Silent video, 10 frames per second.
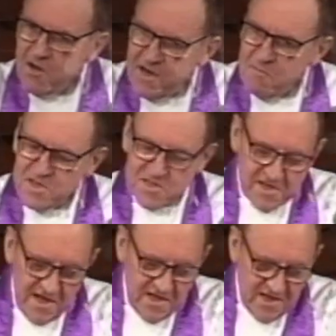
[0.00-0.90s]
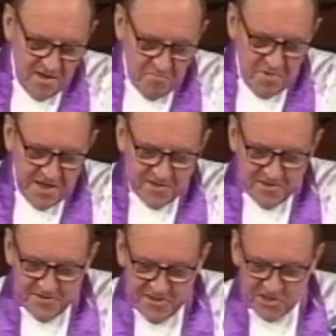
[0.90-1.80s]
let me say, better
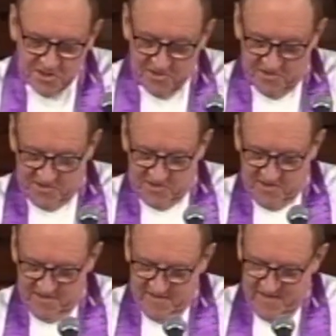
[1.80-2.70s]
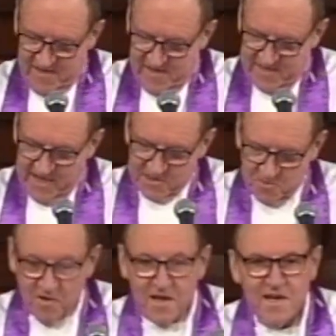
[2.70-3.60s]
listeners. That's
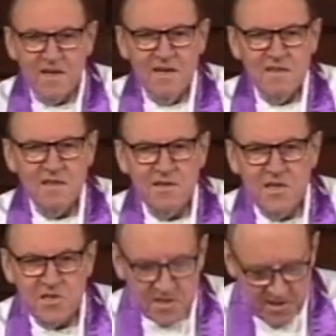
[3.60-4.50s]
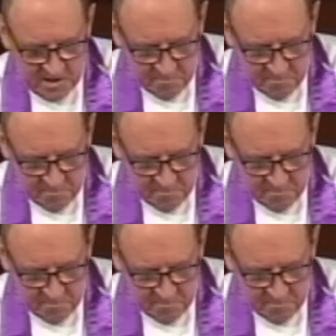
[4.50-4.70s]
why the listening